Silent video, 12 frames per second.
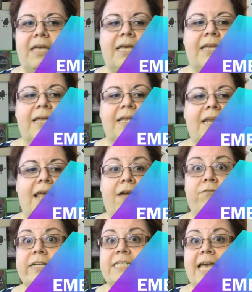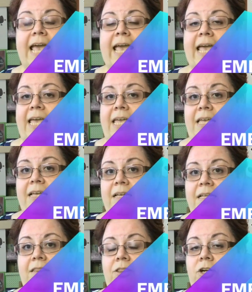in everyday
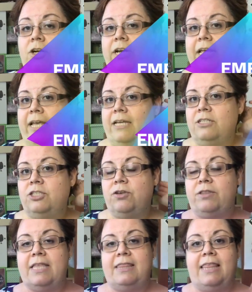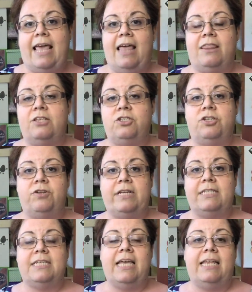learning so that the
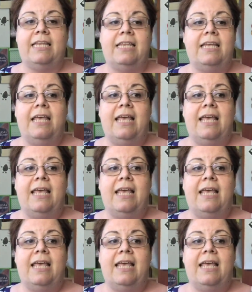students can